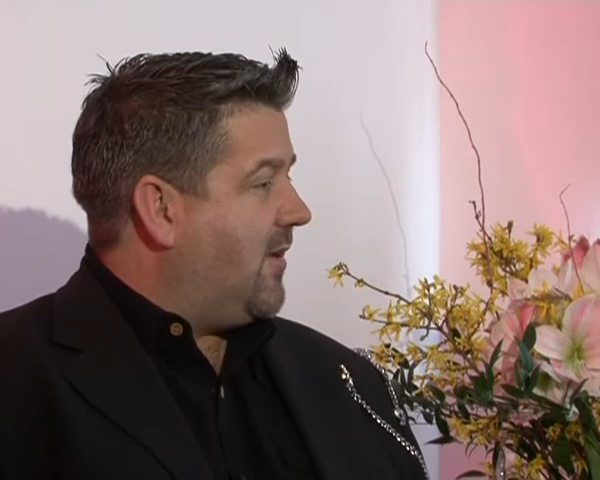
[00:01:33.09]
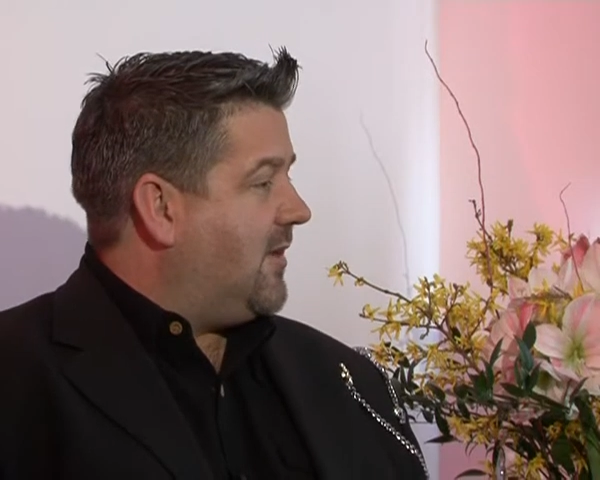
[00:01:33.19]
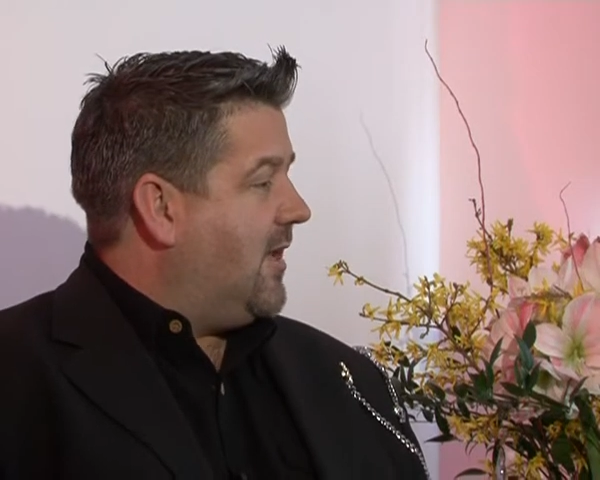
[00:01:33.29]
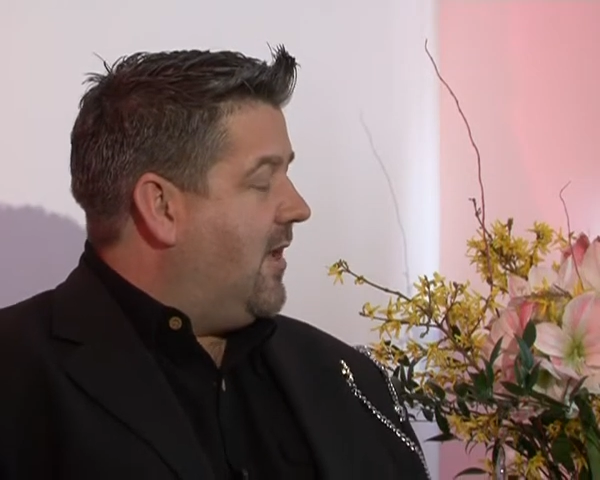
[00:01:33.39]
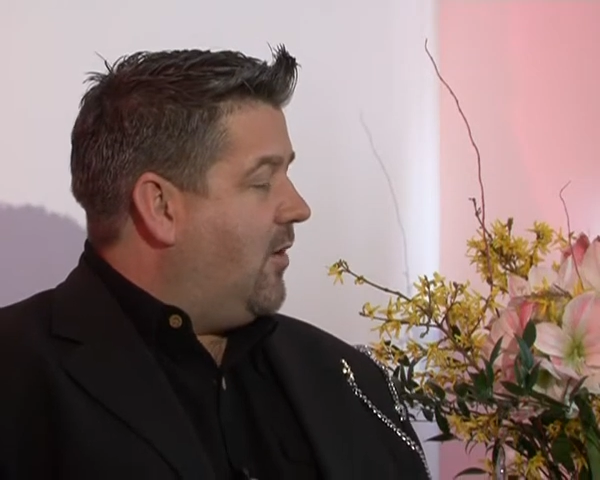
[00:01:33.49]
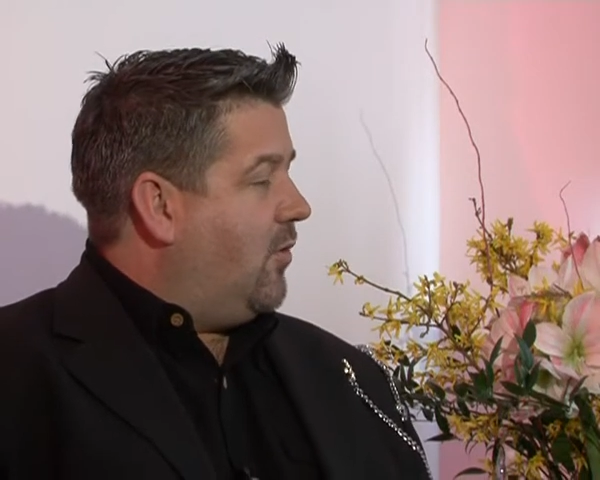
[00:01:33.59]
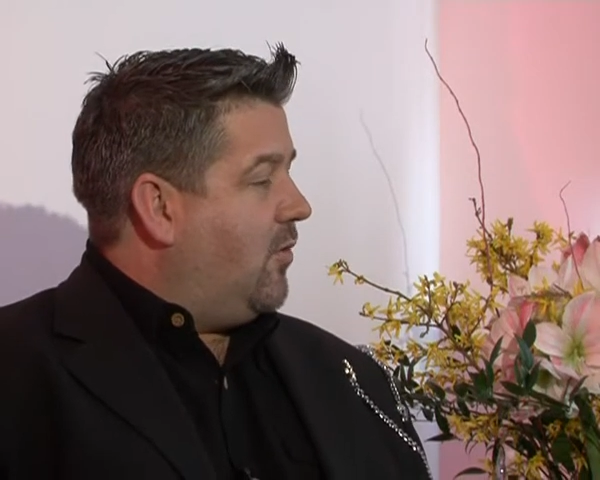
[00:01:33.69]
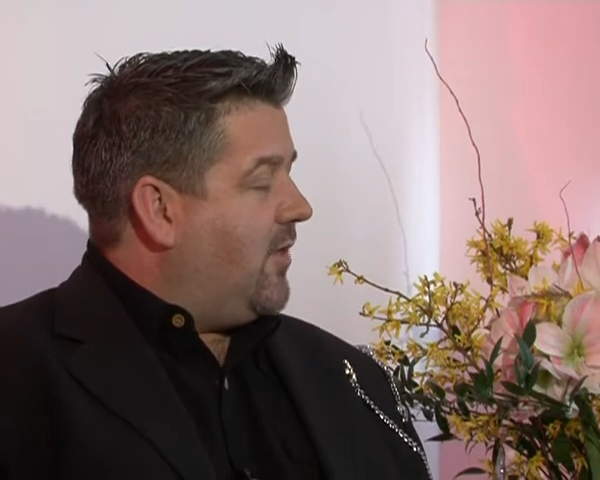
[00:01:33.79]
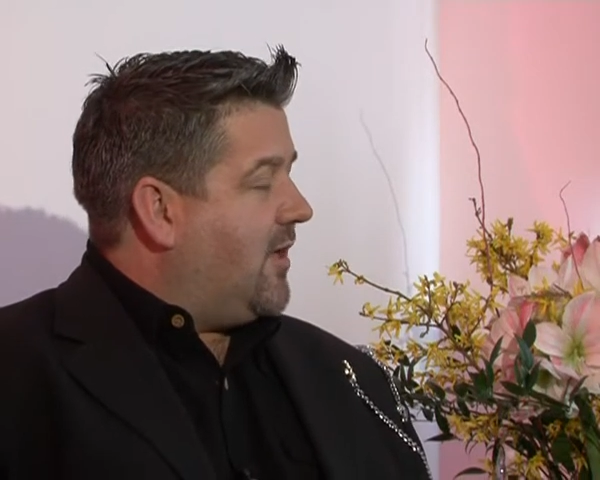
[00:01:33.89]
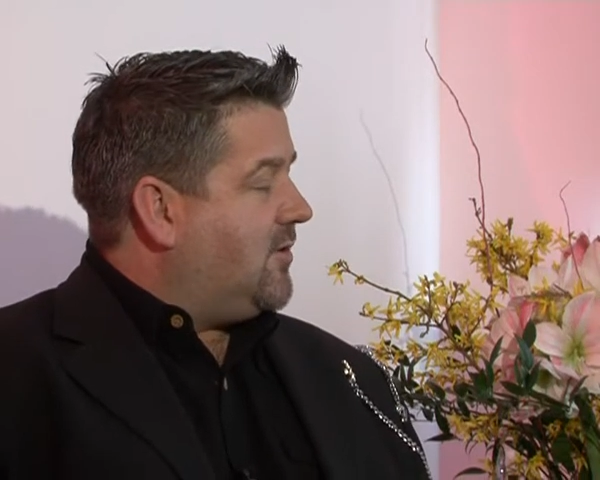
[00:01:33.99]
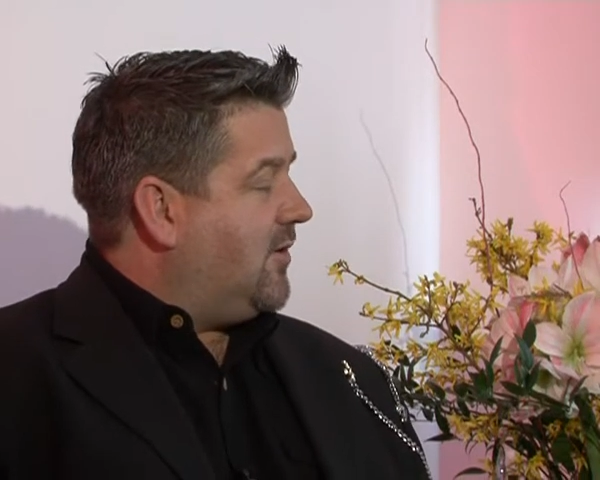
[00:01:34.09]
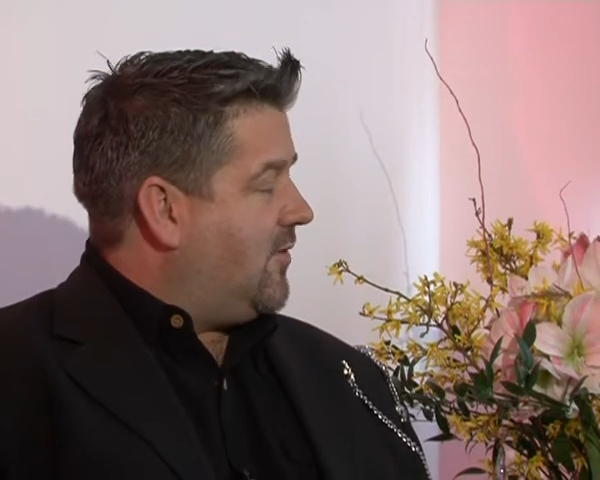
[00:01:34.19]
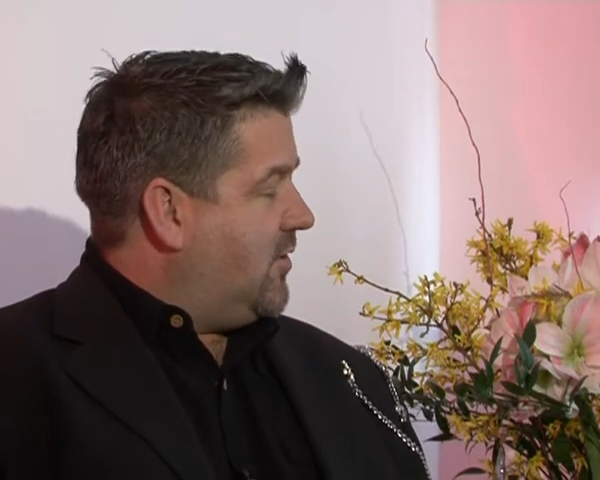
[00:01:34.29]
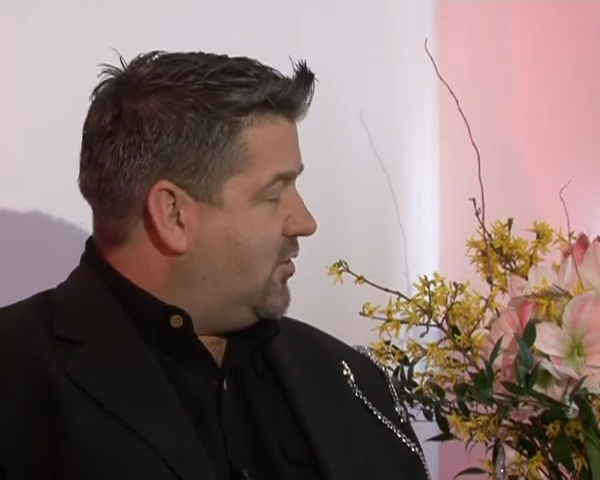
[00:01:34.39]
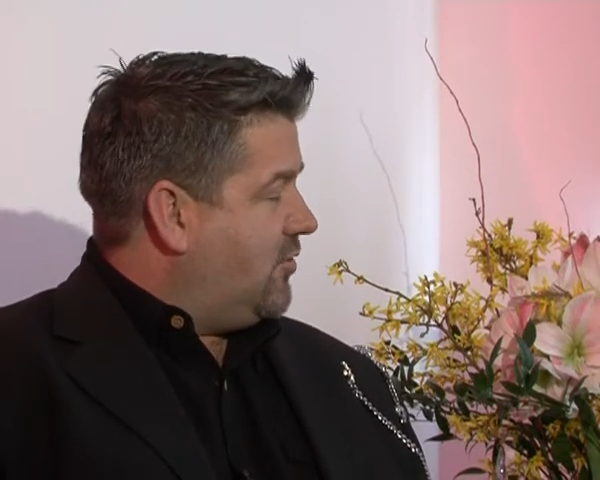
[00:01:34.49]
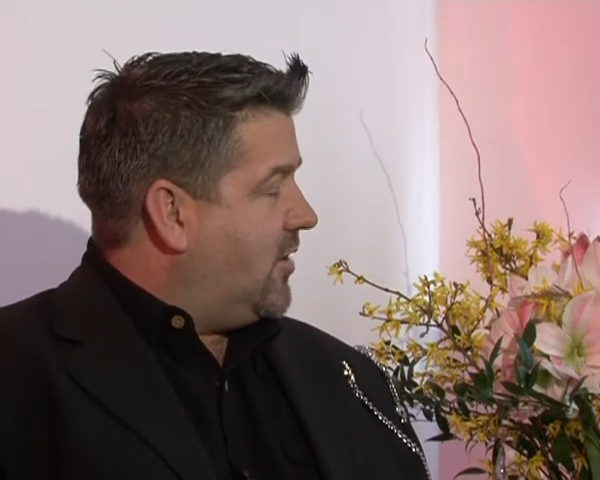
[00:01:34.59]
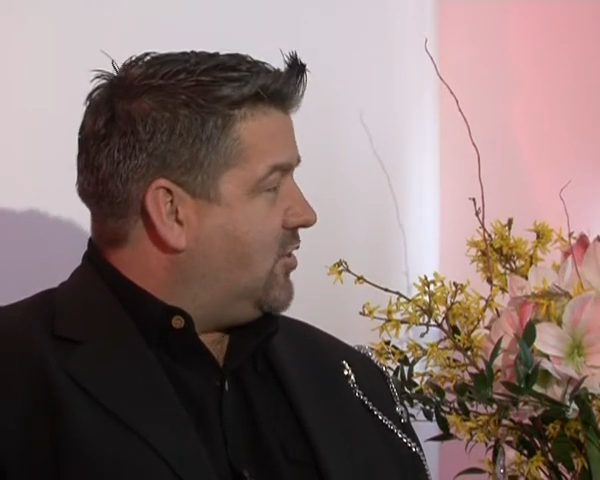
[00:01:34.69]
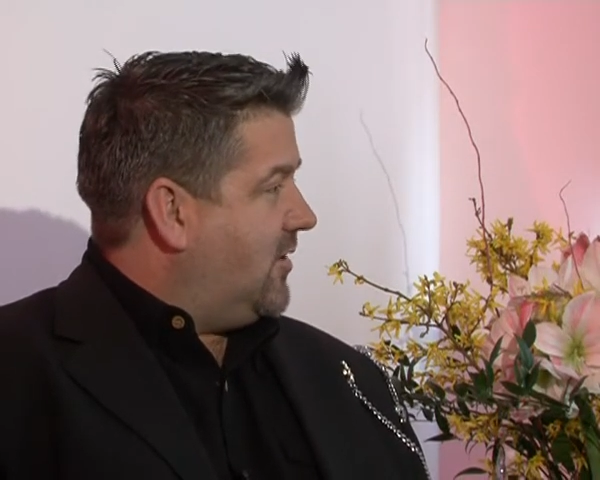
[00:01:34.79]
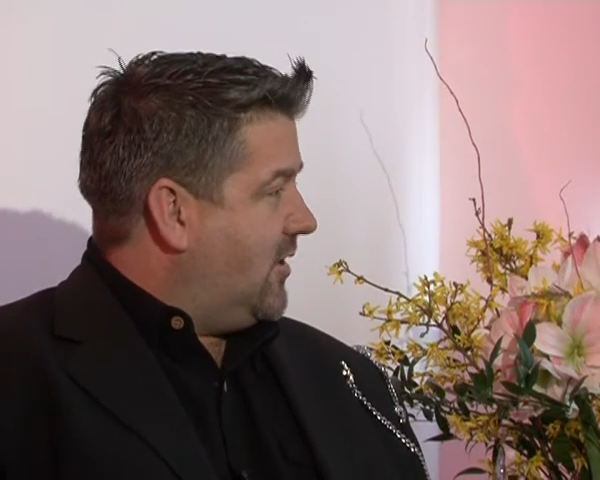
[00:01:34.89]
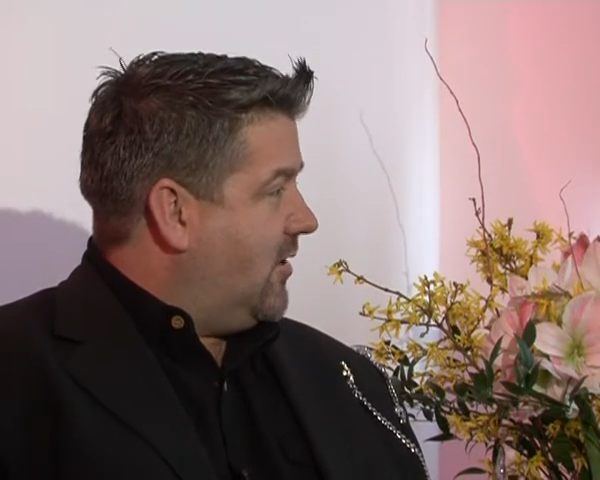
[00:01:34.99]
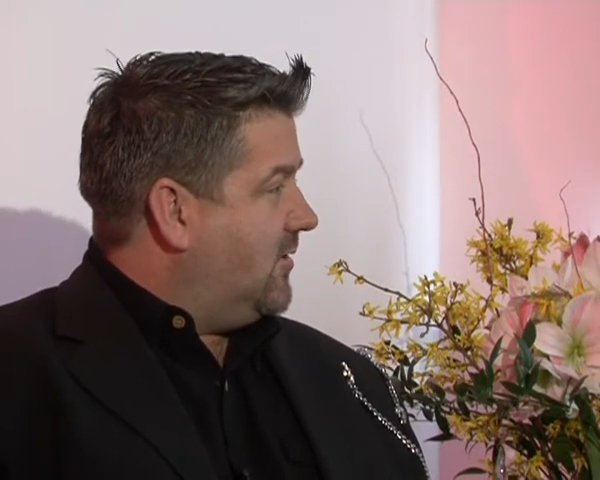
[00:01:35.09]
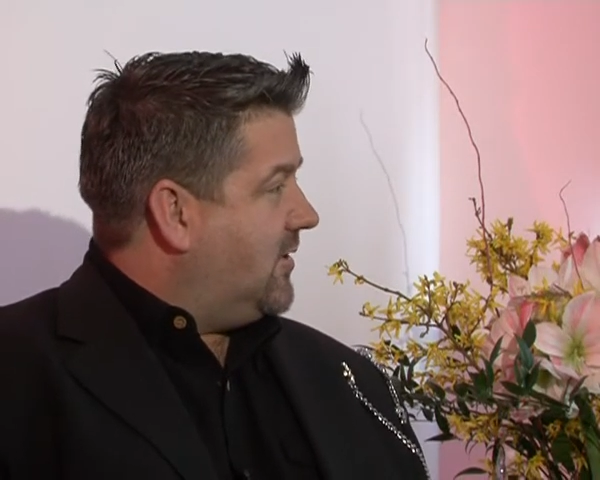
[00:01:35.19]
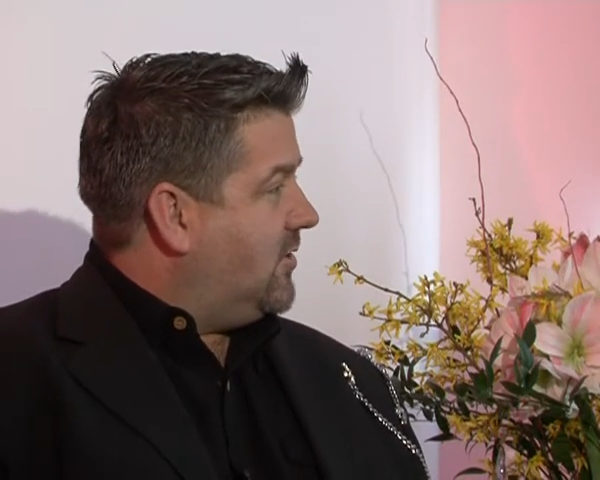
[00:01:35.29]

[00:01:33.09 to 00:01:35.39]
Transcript: But all that sort of construction that goes